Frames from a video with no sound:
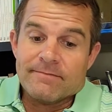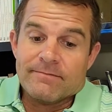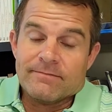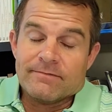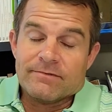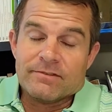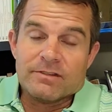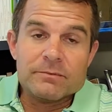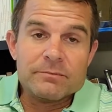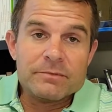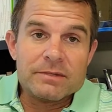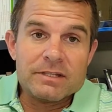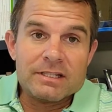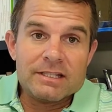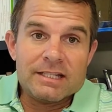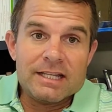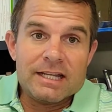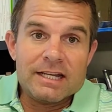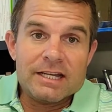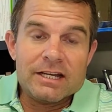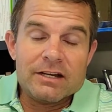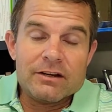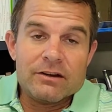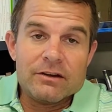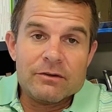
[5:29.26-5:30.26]
something in
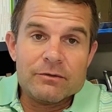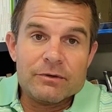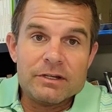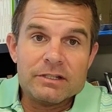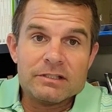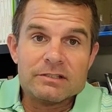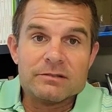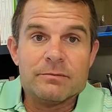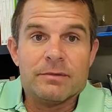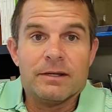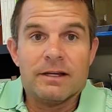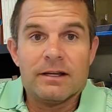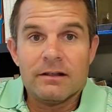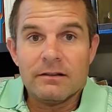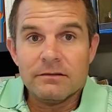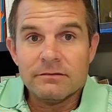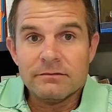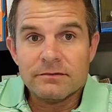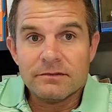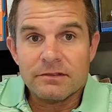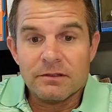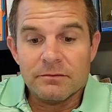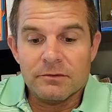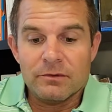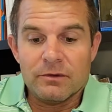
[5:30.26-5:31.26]
that area rings a bell,
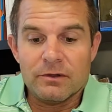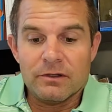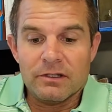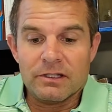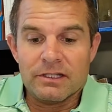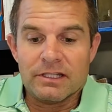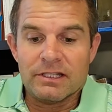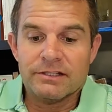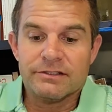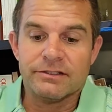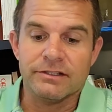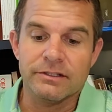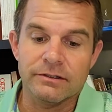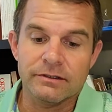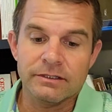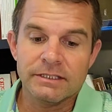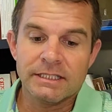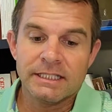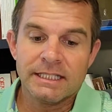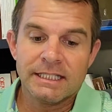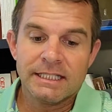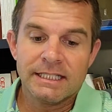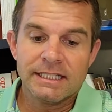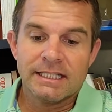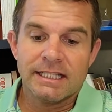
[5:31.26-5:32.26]
something you want to look into.
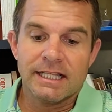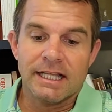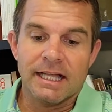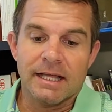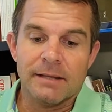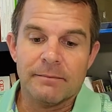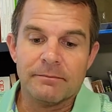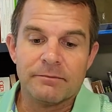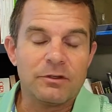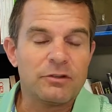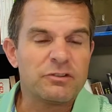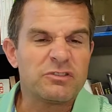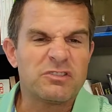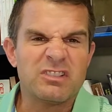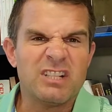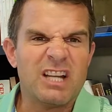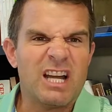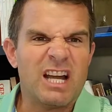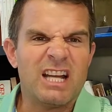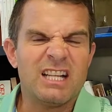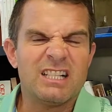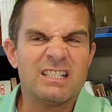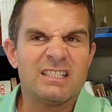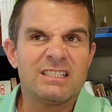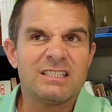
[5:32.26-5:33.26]
Um, those are
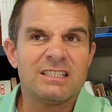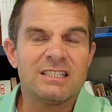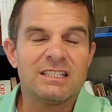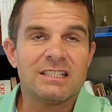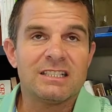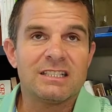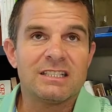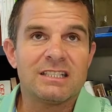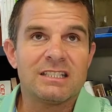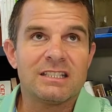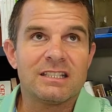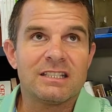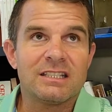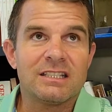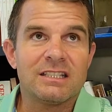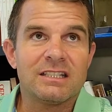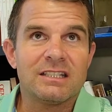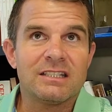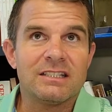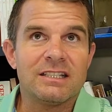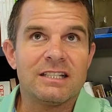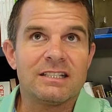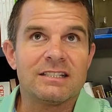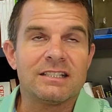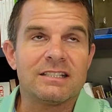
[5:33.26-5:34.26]
not
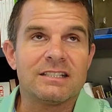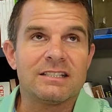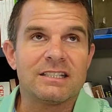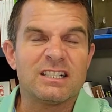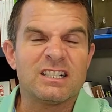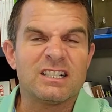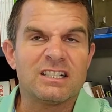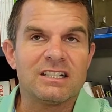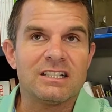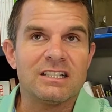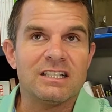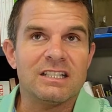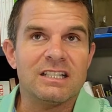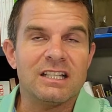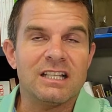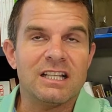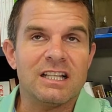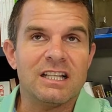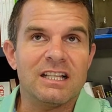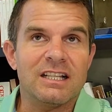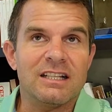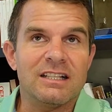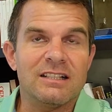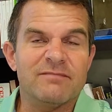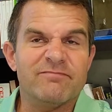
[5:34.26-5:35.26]
necessarily
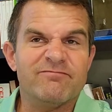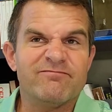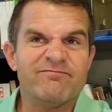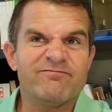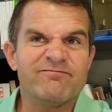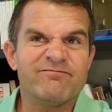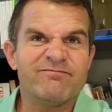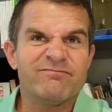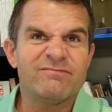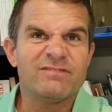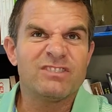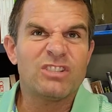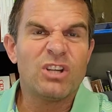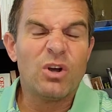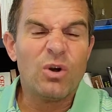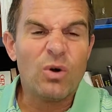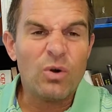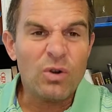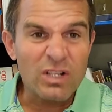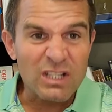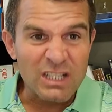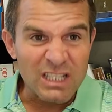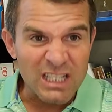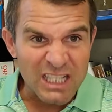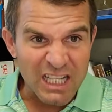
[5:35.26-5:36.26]
uh,
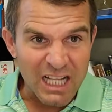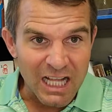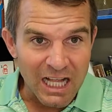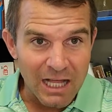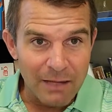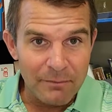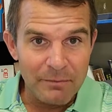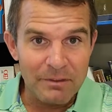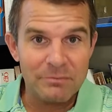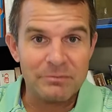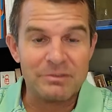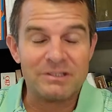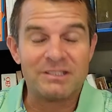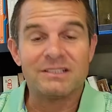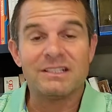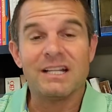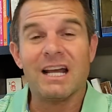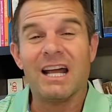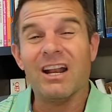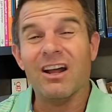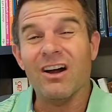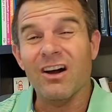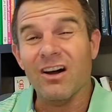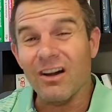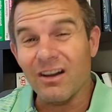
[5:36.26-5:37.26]
totally common, but they're
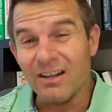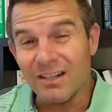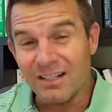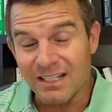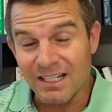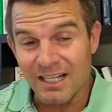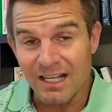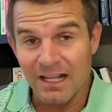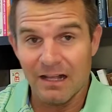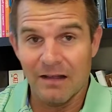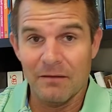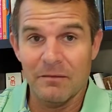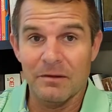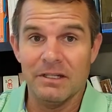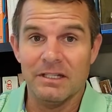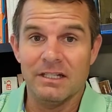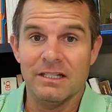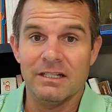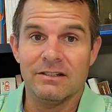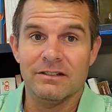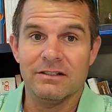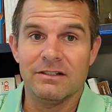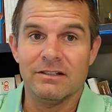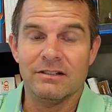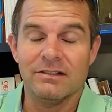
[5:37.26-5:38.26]
not uncommon
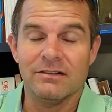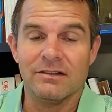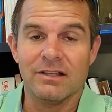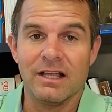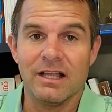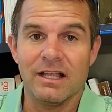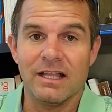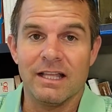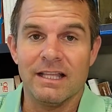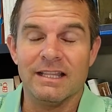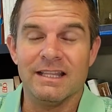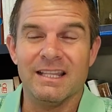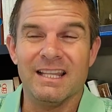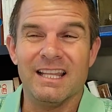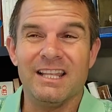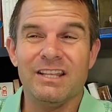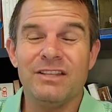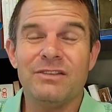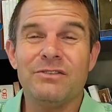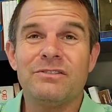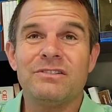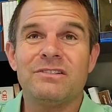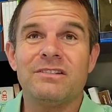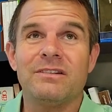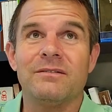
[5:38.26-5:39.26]
either. Okay, and they
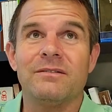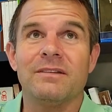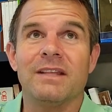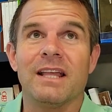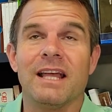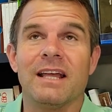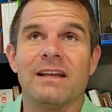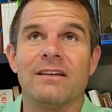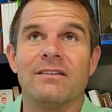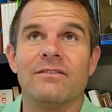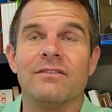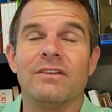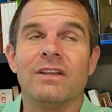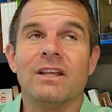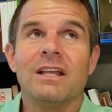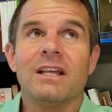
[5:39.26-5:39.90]
used to have,